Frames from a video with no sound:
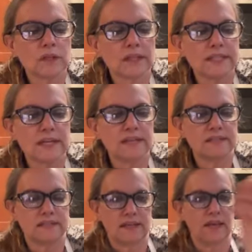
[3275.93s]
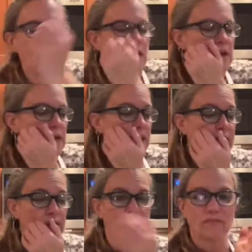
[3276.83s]
Let us see.
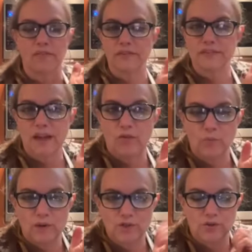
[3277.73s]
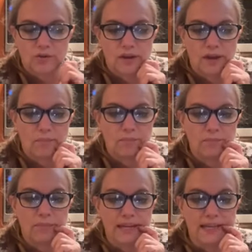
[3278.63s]
And I've got the Southwestern
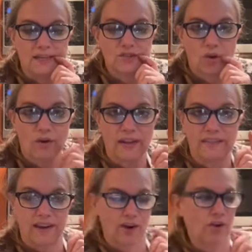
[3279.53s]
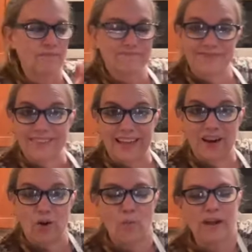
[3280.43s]
bean is already there.
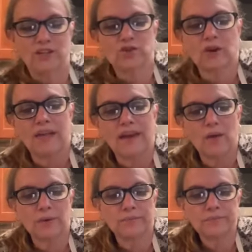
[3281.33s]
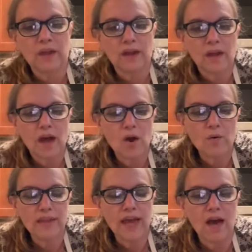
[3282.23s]
Cannot wait to try that one. Oh
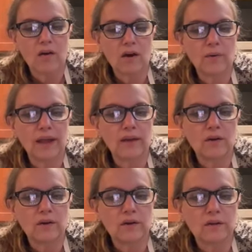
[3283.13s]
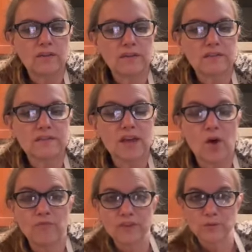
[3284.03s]
yeah, okay.
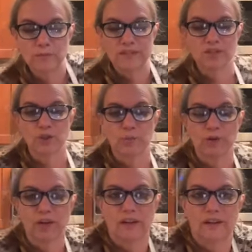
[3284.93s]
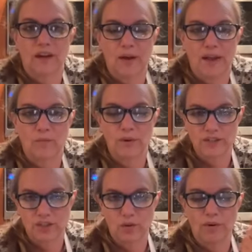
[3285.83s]
So this would be super good. Okay, we
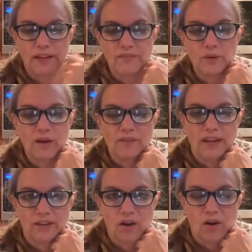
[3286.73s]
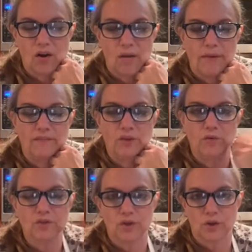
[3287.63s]
do on IfYouHaveAnEgg.com, if you
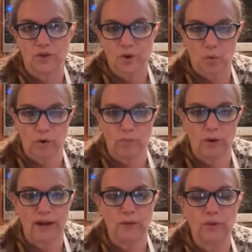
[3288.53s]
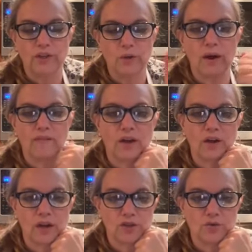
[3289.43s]
search cornbread, we do have a
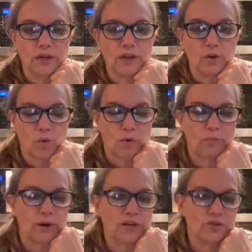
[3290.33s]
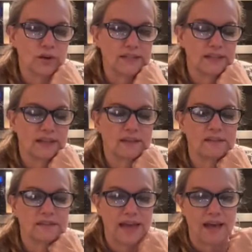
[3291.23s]
country cornbread dressing
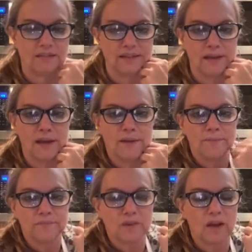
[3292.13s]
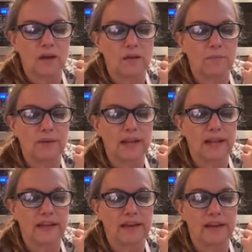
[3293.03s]
salad, and
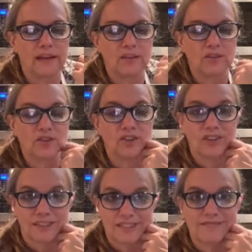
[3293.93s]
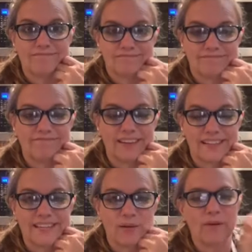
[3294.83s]
it looks
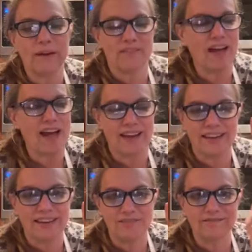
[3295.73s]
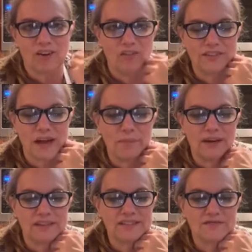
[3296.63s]
fantastic. Well, I mean, I eat it all the time, but
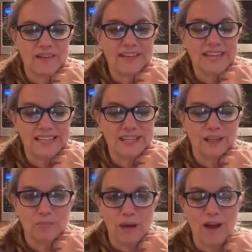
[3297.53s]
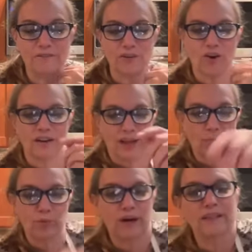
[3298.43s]
it's fantastic. I had forgotten how
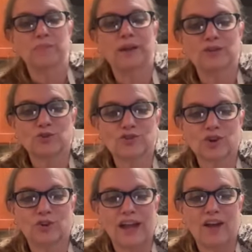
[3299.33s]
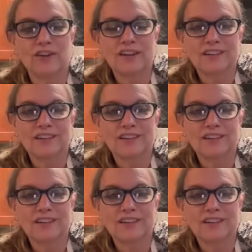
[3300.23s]
pretty the pictures turned out.